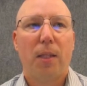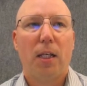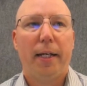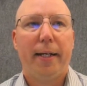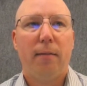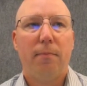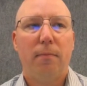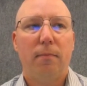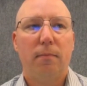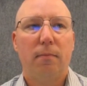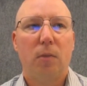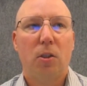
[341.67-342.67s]

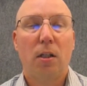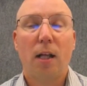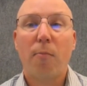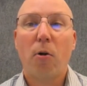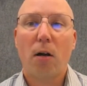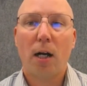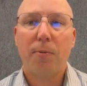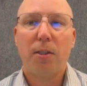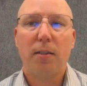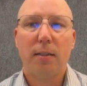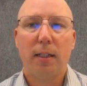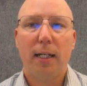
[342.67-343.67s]
there's a lot more
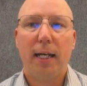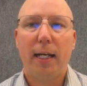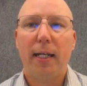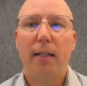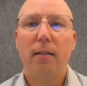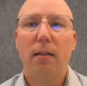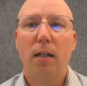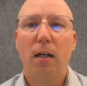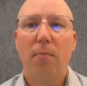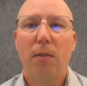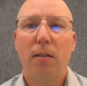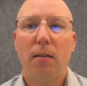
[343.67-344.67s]
options today.
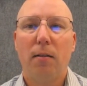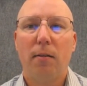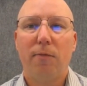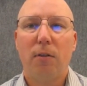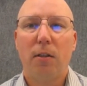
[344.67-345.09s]
And if you